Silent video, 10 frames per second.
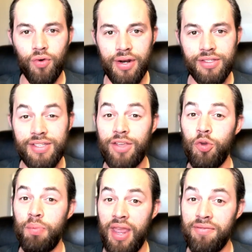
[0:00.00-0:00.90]
credits that
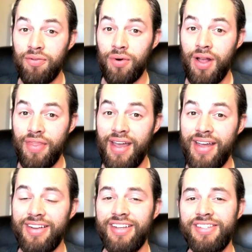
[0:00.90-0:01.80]
you paid for on
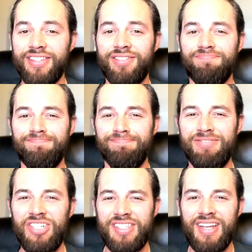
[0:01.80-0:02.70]
that is
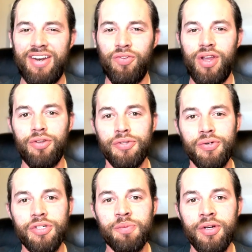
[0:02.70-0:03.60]
just not a great
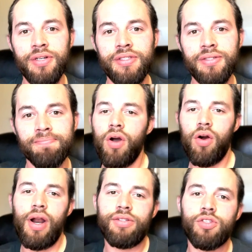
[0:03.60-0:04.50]
user experience.
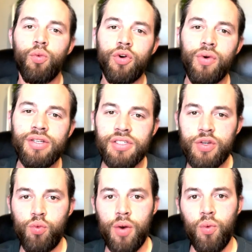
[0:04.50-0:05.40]
All right, so where do I see
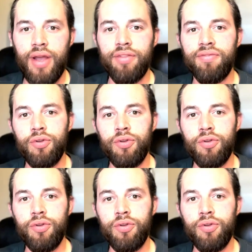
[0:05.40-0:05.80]
Runway in the